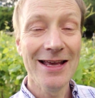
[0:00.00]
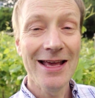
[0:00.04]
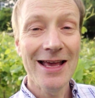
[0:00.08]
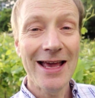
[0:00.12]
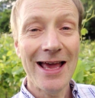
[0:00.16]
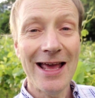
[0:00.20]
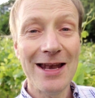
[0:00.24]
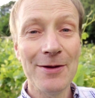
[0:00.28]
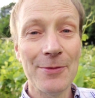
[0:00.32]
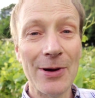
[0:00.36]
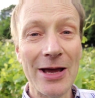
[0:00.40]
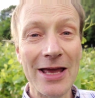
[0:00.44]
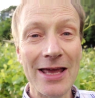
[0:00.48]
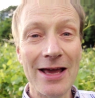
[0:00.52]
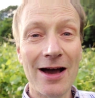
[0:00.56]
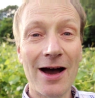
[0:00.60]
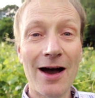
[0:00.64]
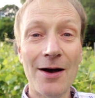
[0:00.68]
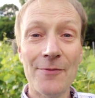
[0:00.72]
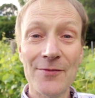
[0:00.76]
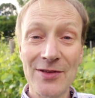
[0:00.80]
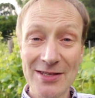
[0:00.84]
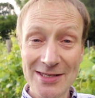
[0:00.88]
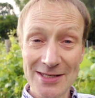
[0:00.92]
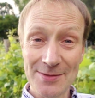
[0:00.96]
Anyway,
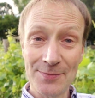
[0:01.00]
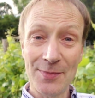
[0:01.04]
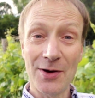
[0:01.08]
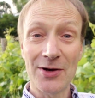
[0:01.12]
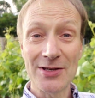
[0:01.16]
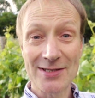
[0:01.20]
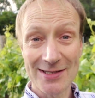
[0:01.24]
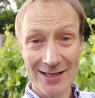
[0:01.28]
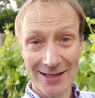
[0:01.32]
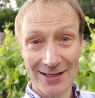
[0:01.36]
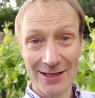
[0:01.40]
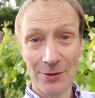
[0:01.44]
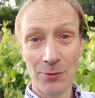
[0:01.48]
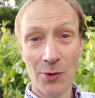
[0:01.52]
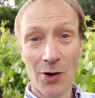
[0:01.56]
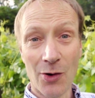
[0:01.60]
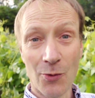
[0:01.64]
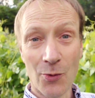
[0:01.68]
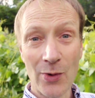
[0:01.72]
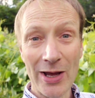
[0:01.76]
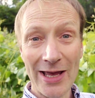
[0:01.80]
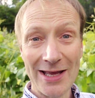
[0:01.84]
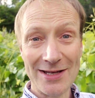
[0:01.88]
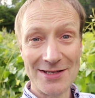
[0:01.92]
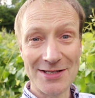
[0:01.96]
this is basically what
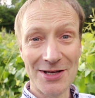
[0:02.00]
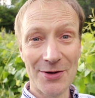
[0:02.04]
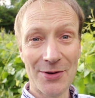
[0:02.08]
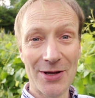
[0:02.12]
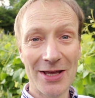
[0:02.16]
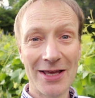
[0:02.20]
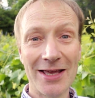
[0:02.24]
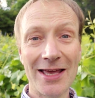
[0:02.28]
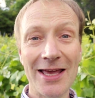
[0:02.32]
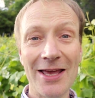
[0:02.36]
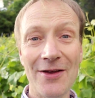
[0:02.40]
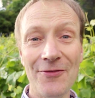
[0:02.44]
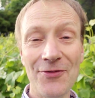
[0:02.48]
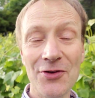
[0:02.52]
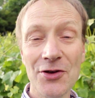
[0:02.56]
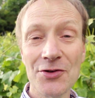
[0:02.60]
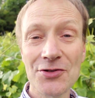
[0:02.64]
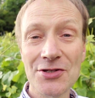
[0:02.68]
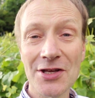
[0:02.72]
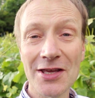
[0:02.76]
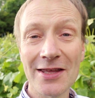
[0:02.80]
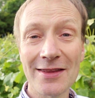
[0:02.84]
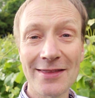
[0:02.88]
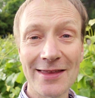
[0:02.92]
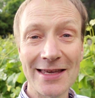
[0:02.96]
we're doing. If you're
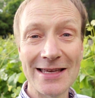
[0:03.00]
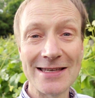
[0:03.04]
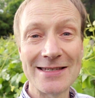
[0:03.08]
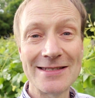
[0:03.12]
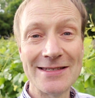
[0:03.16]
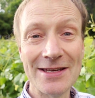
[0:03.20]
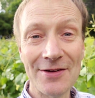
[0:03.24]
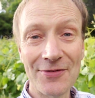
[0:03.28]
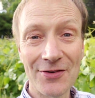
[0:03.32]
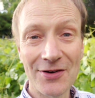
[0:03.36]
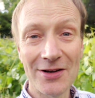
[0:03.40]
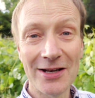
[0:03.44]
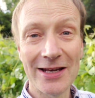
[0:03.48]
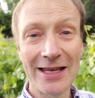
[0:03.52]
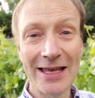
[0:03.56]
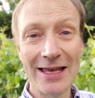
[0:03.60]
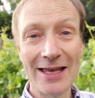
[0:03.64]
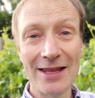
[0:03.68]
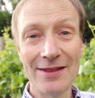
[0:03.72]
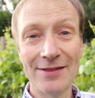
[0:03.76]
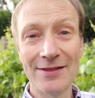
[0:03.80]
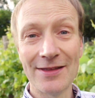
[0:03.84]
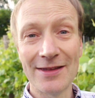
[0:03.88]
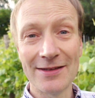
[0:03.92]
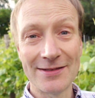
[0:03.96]
doing things differently
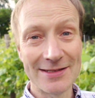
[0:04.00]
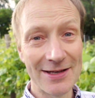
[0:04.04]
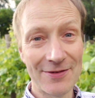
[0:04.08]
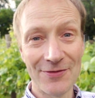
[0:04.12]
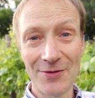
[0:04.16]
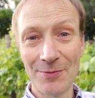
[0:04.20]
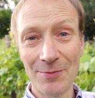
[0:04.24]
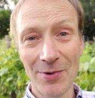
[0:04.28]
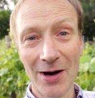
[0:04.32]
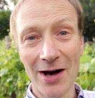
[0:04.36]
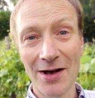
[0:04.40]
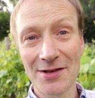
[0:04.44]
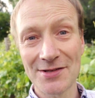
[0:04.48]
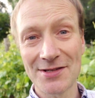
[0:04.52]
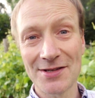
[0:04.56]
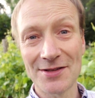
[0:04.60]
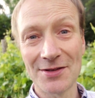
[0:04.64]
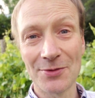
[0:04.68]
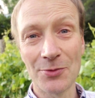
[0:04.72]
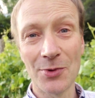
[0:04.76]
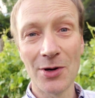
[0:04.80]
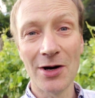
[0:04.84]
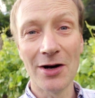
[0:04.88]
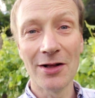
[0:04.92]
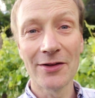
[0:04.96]
in the different parts of the
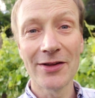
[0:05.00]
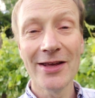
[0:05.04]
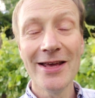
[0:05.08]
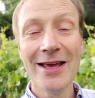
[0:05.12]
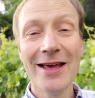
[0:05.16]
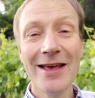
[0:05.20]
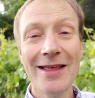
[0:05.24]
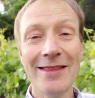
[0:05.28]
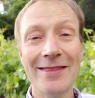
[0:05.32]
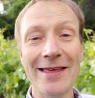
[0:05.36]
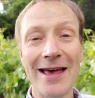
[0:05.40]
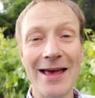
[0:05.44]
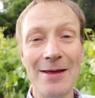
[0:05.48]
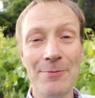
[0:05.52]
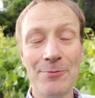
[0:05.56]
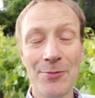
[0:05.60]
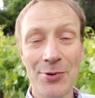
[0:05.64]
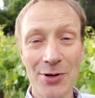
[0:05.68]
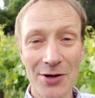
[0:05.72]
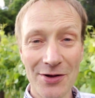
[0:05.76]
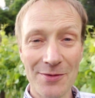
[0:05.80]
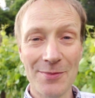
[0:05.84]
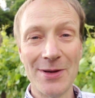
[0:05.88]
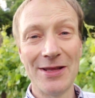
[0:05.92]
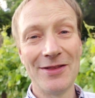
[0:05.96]
world, then
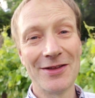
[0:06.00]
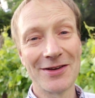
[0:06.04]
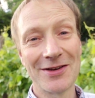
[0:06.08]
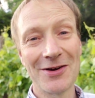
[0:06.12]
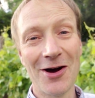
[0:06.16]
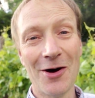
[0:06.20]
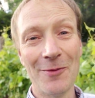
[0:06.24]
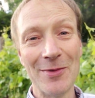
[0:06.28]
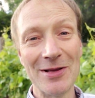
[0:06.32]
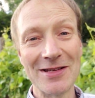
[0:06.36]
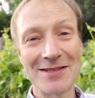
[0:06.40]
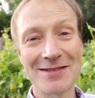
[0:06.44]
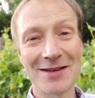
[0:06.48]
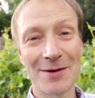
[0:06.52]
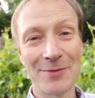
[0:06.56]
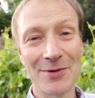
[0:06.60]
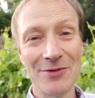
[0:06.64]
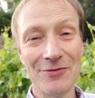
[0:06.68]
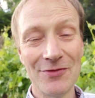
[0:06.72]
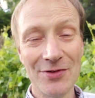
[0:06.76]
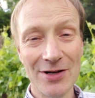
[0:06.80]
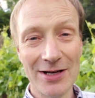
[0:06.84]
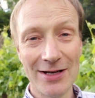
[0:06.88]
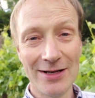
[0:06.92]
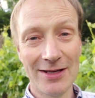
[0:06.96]
put them in the comments. I'll be
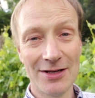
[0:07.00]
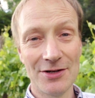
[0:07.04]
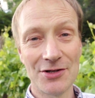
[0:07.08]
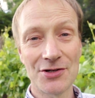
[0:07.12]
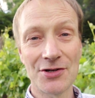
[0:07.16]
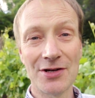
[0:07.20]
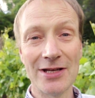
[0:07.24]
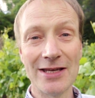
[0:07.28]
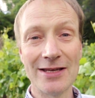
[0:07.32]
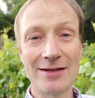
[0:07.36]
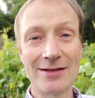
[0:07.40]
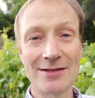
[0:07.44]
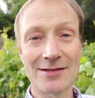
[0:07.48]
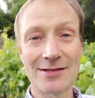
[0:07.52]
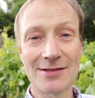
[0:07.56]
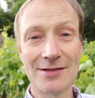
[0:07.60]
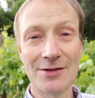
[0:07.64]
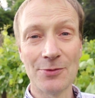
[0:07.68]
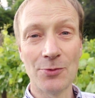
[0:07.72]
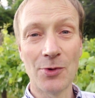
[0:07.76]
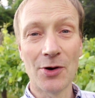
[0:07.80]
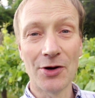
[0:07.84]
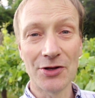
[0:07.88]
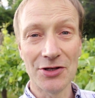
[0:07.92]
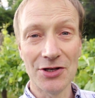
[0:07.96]
really intrigued as to
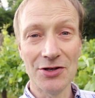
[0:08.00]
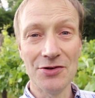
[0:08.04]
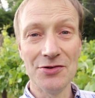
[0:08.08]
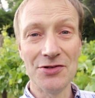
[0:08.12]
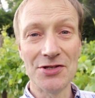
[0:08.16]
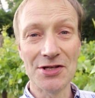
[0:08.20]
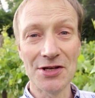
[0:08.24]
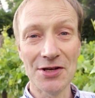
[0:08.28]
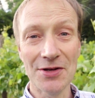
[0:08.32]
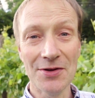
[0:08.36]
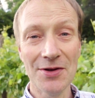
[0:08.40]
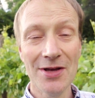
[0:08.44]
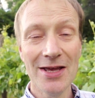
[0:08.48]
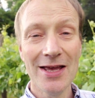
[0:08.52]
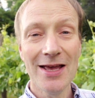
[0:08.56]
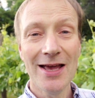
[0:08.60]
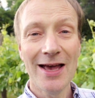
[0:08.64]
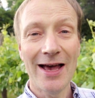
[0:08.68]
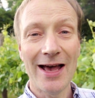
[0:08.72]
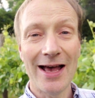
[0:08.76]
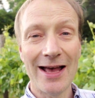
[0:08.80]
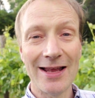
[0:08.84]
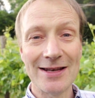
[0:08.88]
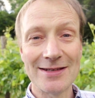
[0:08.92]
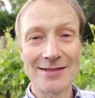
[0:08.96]
what you do,
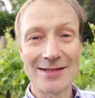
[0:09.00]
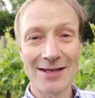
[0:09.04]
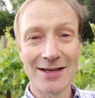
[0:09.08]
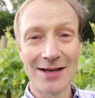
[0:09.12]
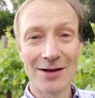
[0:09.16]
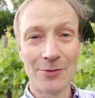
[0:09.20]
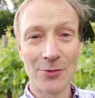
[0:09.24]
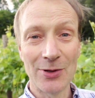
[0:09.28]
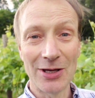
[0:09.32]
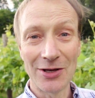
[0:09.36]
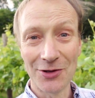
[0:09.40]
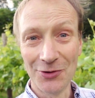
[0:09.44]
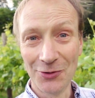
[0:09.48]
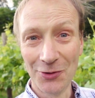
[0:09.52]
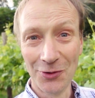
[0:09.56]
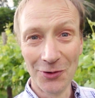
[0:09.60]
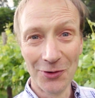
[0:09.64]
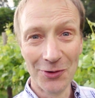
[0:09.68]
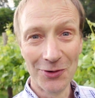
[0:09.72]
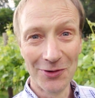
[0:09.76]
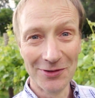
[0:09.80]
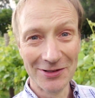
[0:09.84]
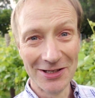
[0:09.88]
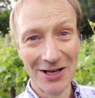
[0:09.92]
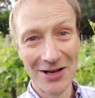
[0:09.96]
and we can
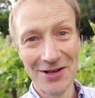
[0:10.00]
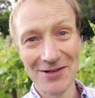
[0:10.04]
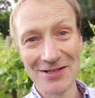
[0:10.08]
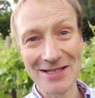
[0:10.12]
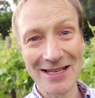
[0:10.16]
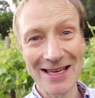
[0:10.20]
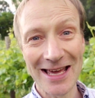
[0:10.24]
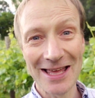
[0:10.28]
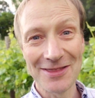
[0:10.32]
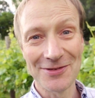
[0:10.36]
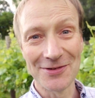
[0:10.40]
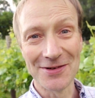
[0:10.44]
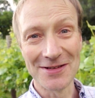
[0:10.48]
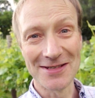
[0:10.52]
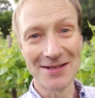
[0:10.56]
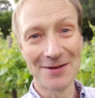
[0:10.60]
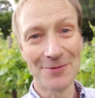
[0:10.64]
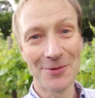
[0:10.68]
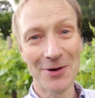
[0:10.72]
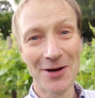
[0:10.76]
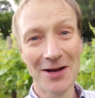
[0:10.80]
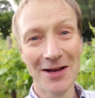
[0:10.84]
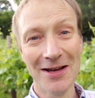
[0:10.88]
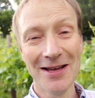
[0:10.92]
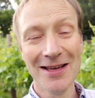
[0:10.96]
all learn together, as it
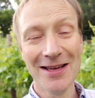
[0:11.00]
were.